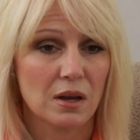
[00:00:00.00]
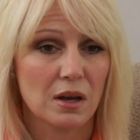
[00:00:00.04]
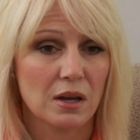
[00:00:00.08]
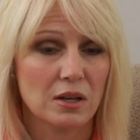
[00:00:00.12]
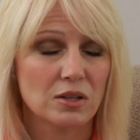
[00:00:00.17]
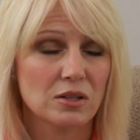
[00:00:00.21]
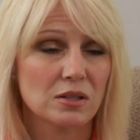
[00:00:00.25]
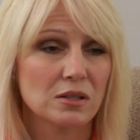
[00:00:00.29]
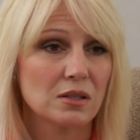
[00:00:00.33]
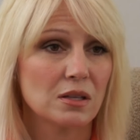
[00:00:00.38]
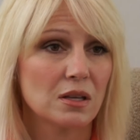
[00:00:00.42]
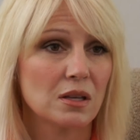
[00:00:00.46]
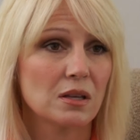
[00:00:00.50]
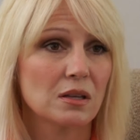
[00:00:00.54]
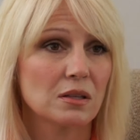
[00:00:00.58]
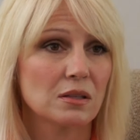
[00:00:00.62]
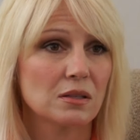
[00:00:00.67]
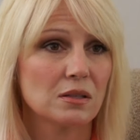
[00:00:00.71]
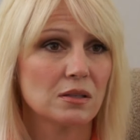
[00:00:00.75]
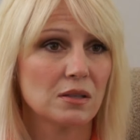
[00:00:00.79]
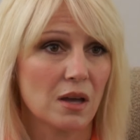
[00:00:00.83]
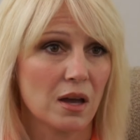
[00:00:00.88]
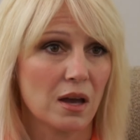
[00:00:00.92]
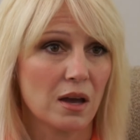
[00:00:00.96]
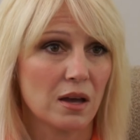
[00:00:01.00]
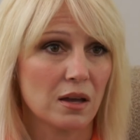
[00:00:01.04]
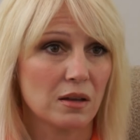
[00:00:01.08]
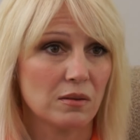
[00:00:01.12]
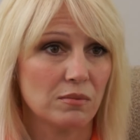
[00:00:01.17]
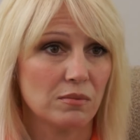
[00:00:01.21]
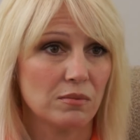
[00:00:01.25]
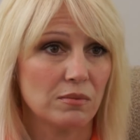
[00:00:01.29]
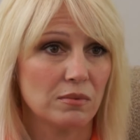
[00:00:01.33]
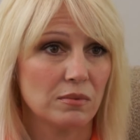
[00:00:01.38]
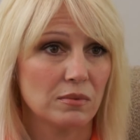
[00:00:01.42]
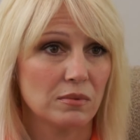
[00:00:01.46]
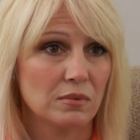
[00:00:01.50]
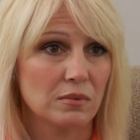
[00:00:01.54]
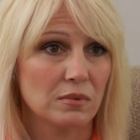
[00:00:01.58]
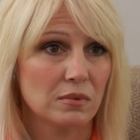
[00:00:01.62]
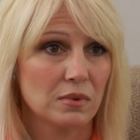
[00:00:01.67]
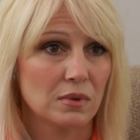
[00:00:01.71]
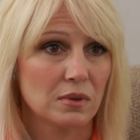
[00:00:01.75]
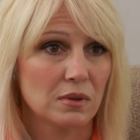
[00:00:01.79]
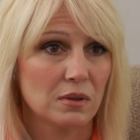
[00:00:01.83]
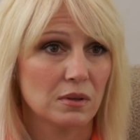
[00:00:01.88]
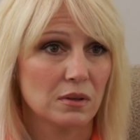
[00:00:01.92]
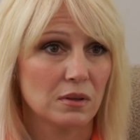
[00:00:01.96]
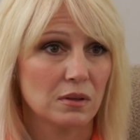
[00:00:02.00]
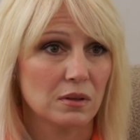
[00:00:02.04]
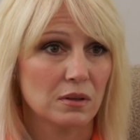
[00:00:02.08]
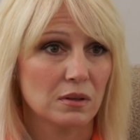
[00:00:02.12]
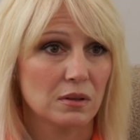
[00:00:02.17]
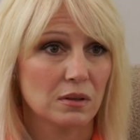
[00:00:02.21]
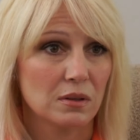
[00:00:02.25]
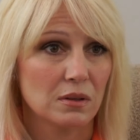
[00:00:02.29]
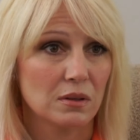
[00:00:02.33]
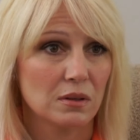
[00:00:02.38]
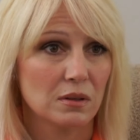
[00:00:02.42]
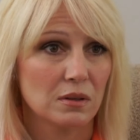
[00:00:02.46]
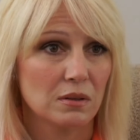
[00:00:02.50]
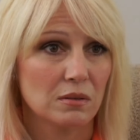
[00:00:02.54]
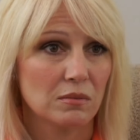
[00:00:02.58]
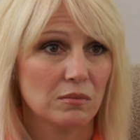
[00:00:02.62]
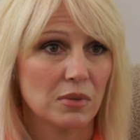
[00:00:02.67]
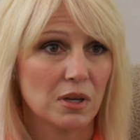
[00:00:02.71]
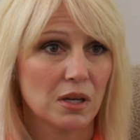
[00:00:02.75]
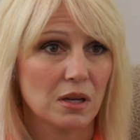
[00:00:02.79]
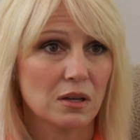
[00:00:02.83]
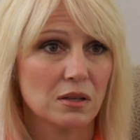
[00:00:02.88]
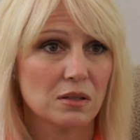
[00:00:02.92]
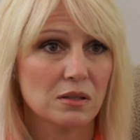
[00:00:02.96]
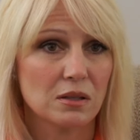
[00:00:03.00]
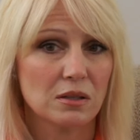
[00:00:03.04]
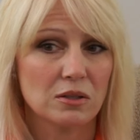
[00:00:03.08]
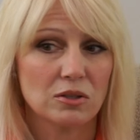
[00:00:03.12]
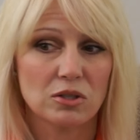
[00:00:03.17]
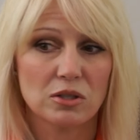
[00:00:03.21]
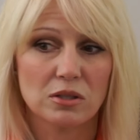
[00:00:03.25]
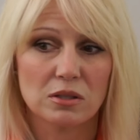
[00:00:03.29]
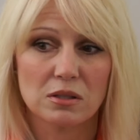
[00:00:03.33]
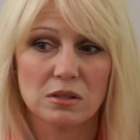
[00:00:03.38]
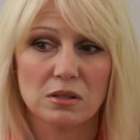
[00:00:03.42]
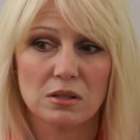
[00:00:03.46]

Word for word: I just think it's sad, because it